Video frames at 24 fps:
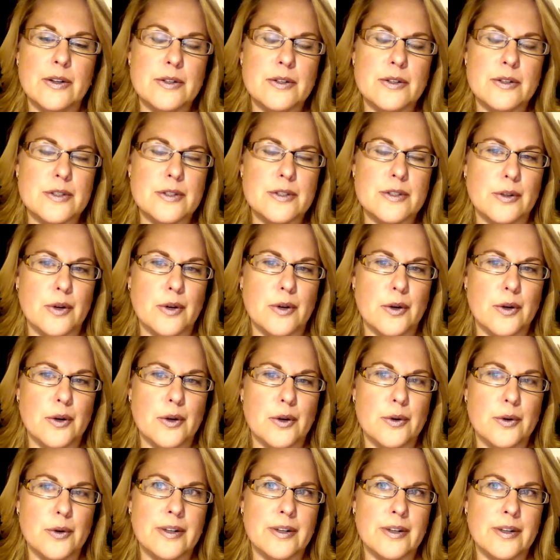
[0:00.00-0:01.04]
to
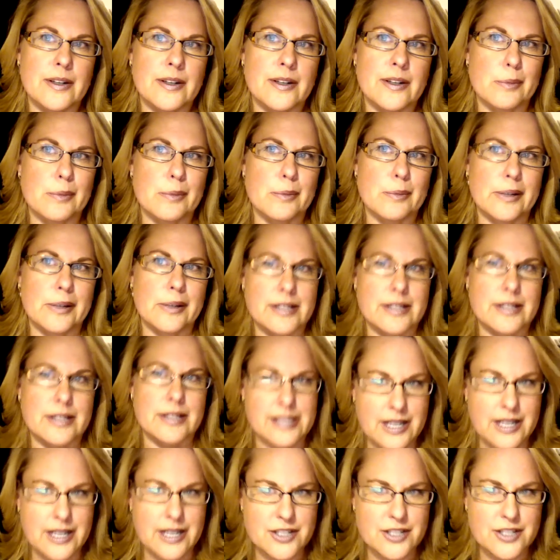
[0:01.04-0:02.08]
hone
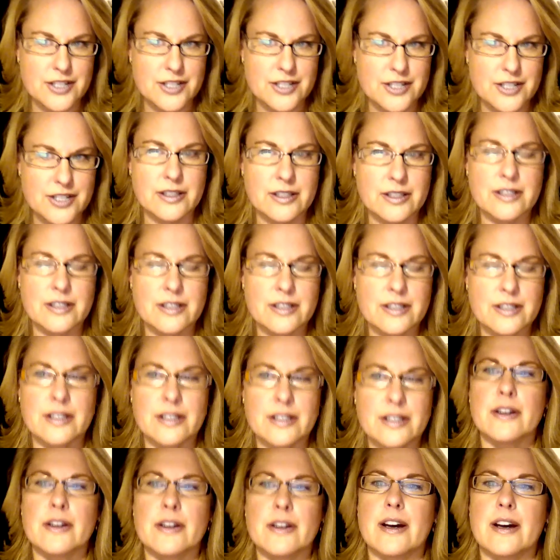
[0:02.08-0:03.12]
pronunciation,
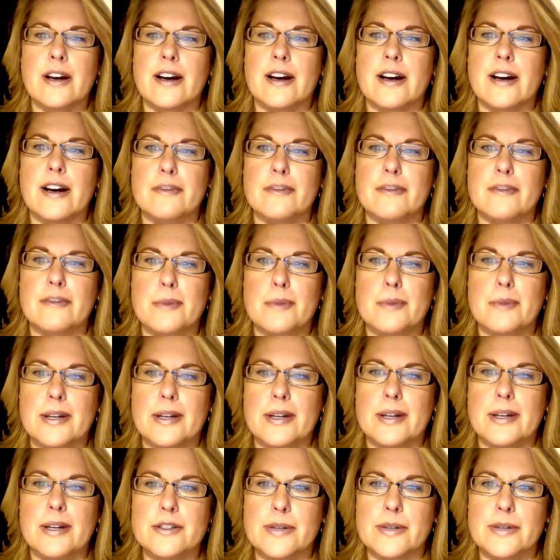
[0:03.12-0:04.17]
I've
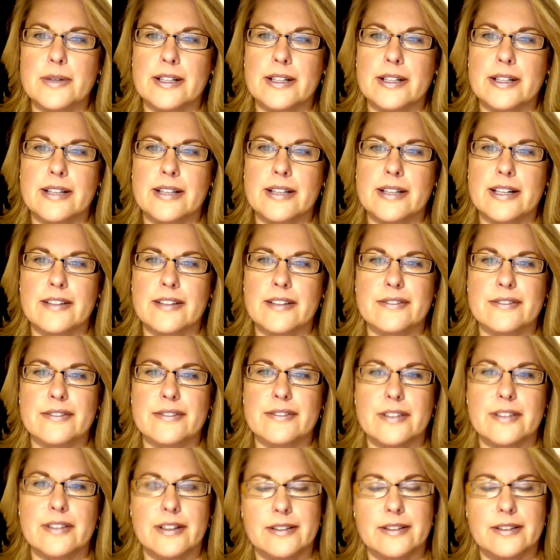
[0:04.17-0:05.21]
been doing a lot of
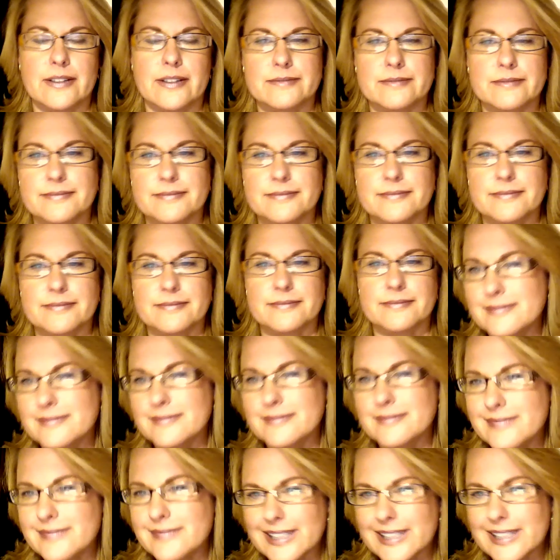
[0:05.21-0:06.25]

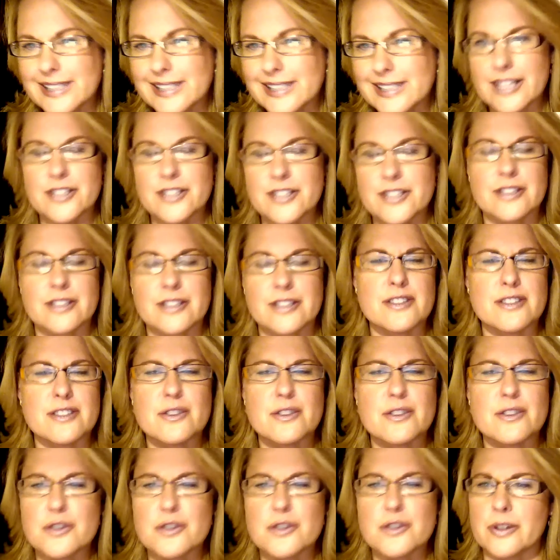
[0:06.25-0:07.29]
dictations,
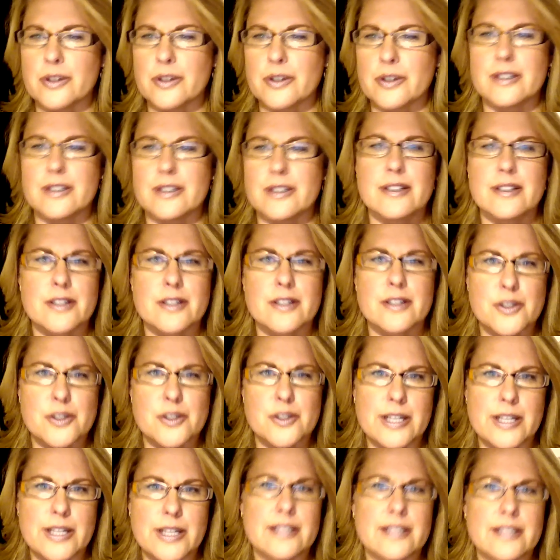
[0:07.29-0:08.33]
short,
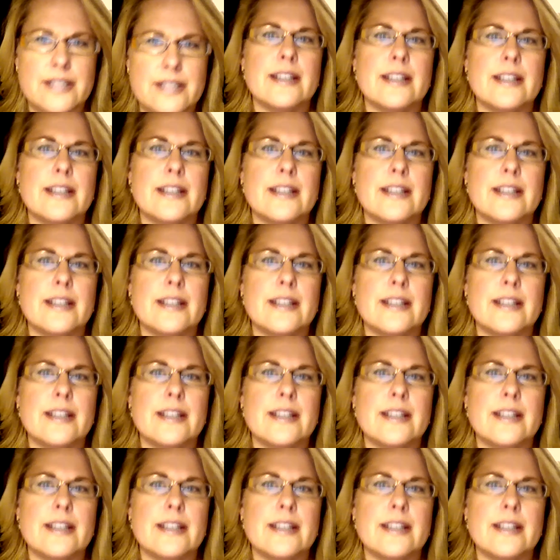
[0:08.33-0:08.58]
sweet,